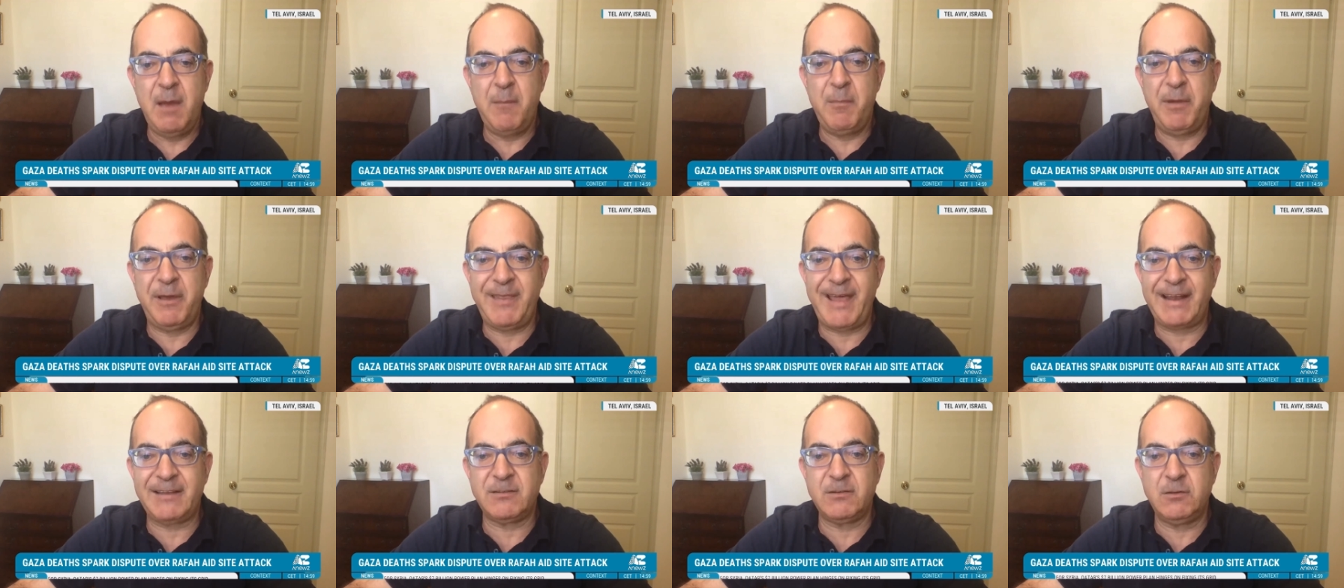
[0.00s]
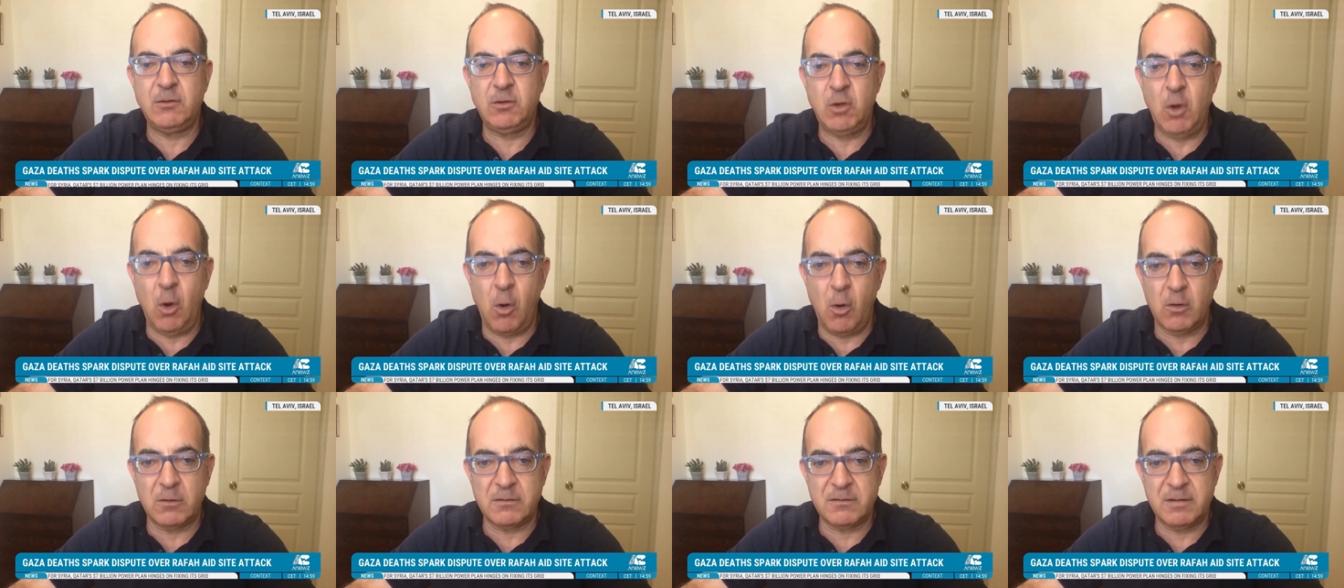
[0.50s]
But that's
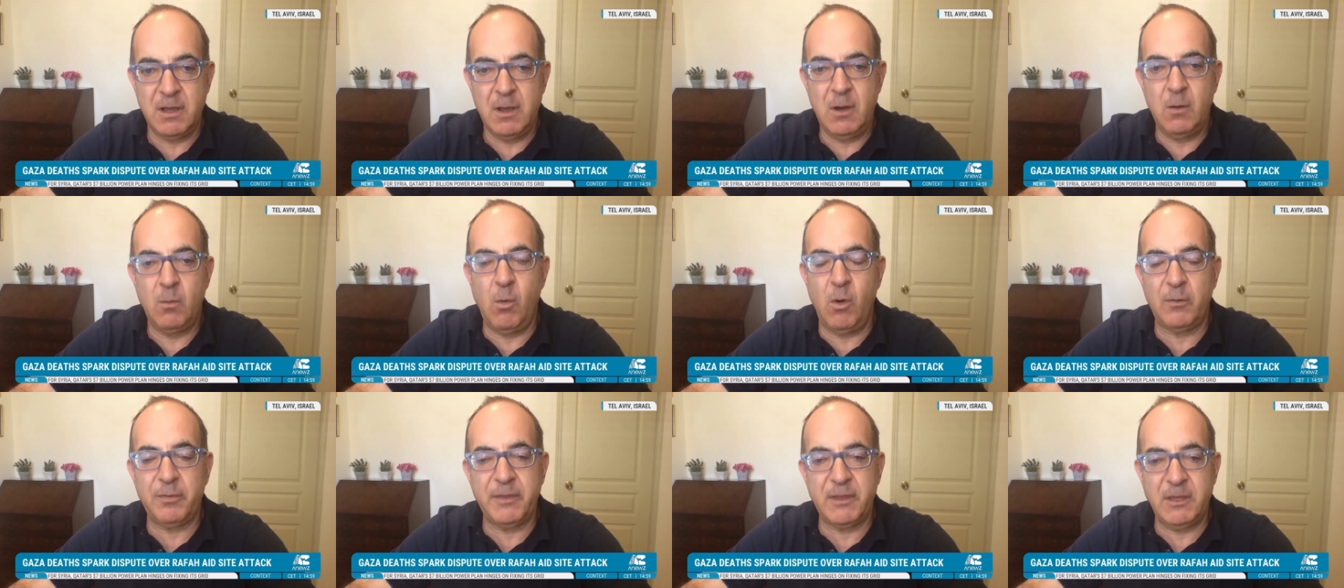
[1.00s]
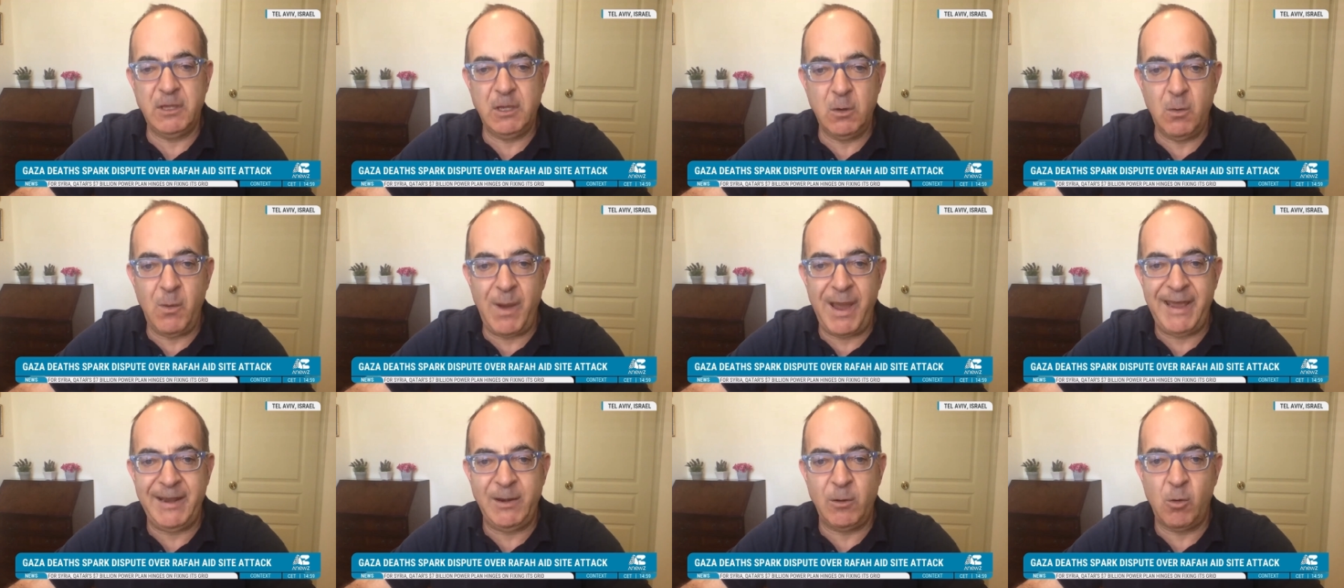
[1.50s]
not what the
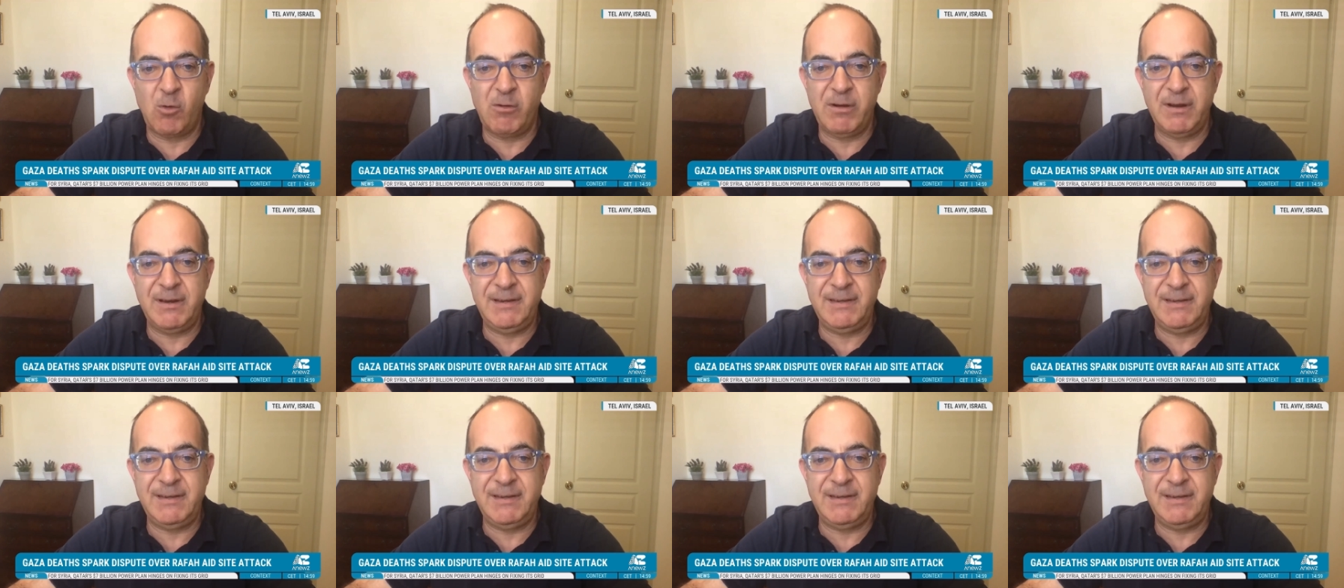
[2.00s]
UN or